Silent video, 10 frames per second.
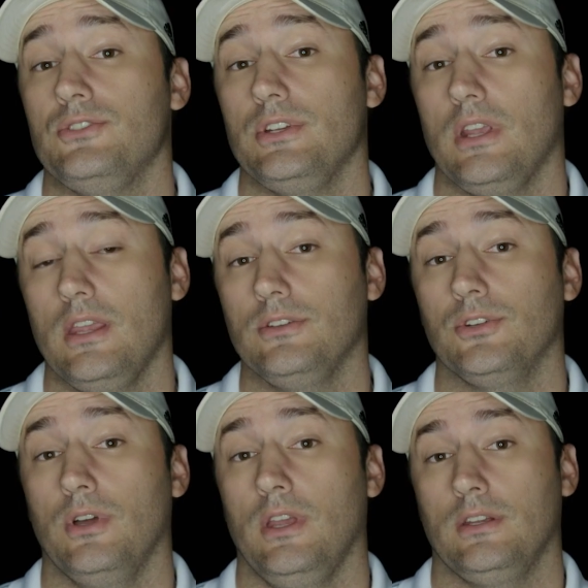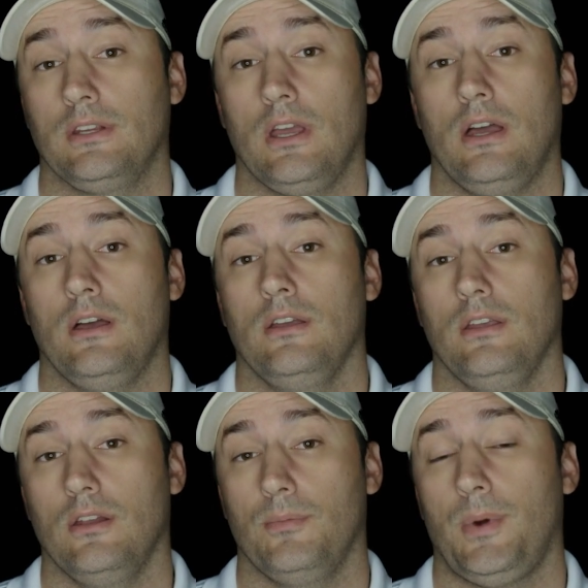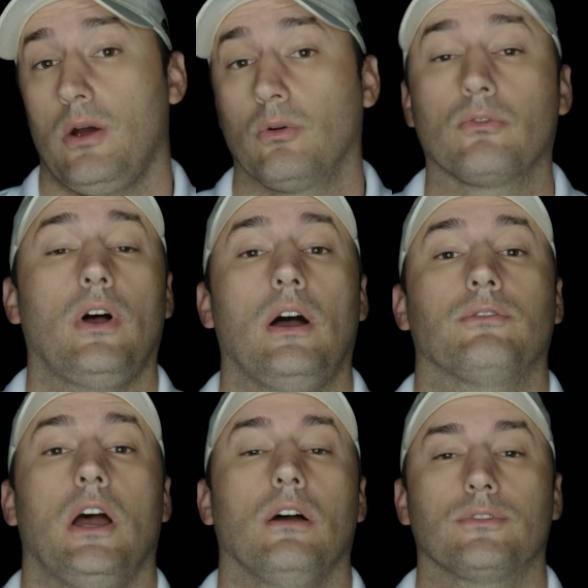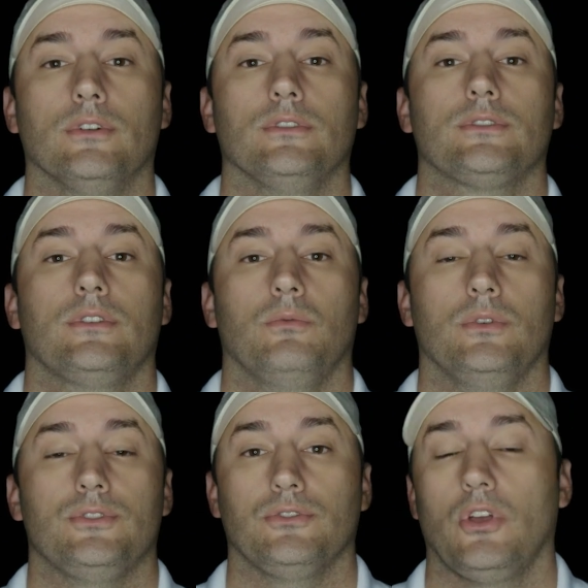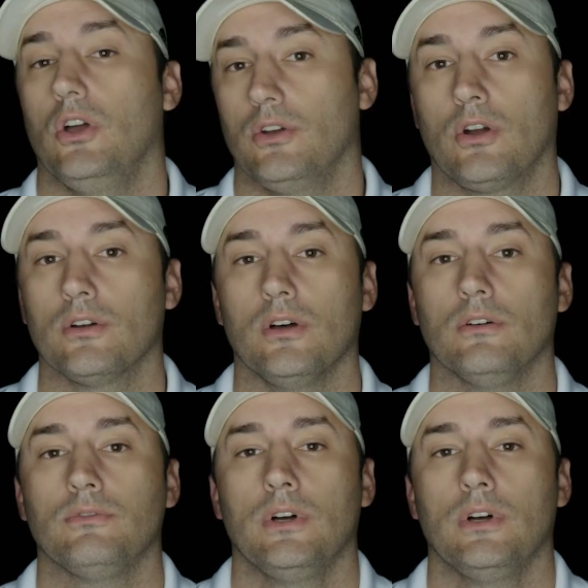GA to a head guy in a Power 5 conference, which is unheard of.